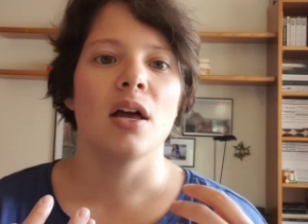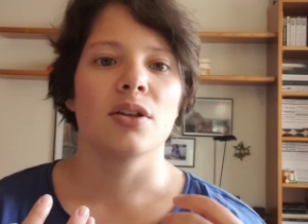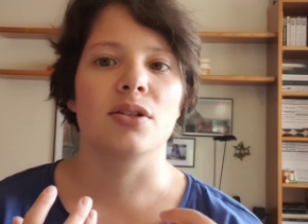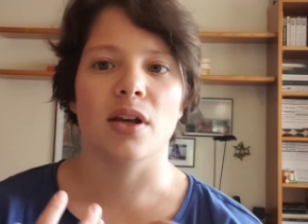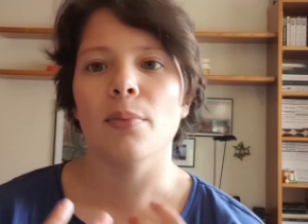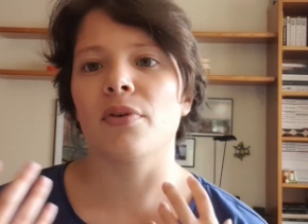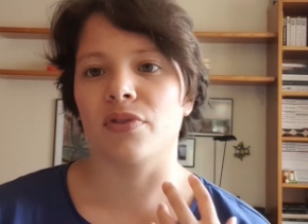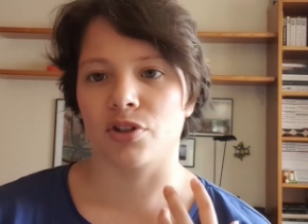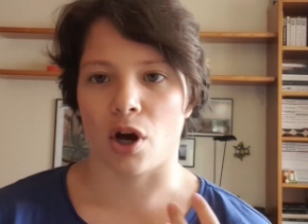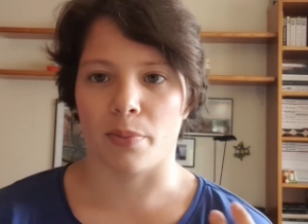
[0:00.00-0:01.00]
some of the
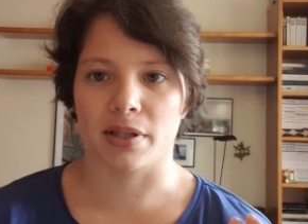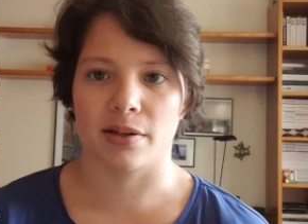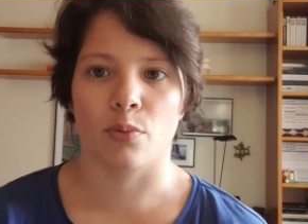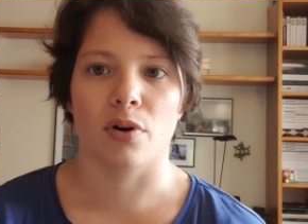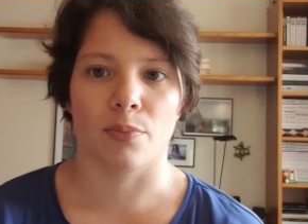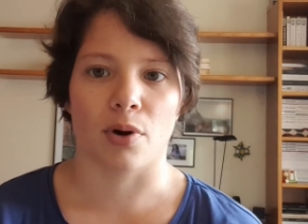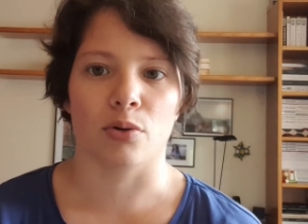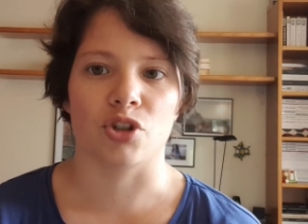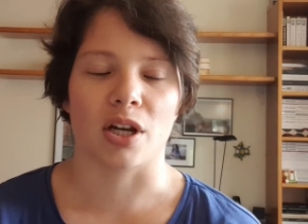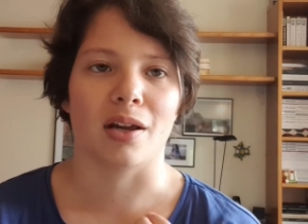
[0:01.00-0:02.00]
topics that were
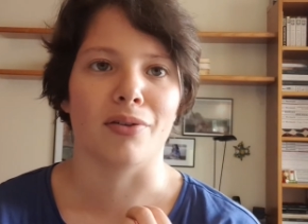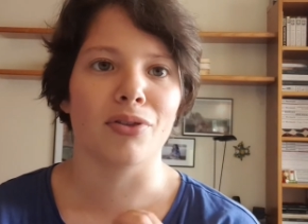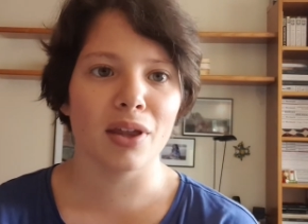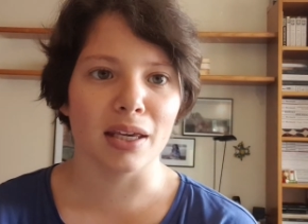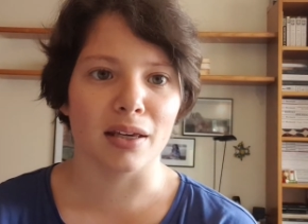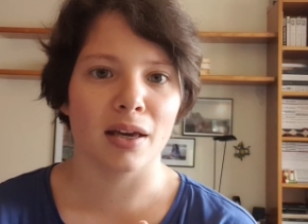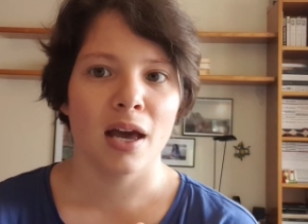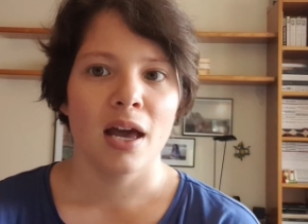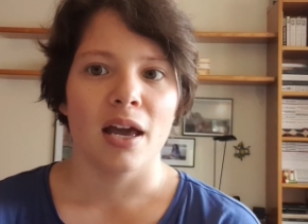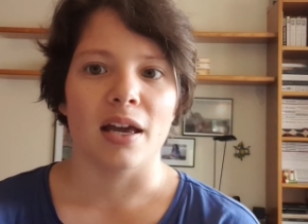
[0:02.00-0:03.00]
approached, and I think
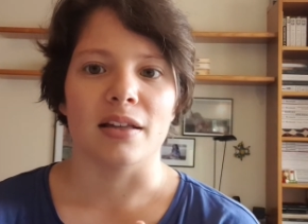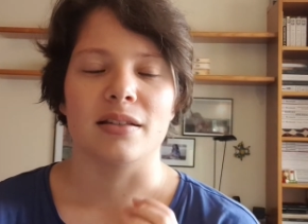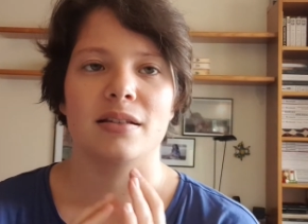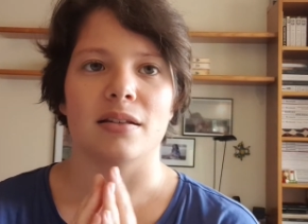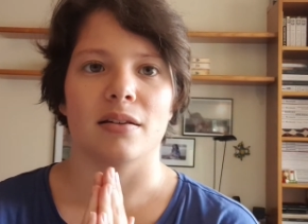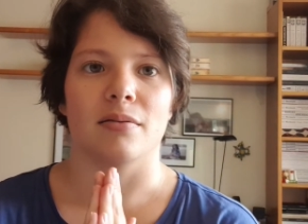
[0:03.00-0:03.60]
it's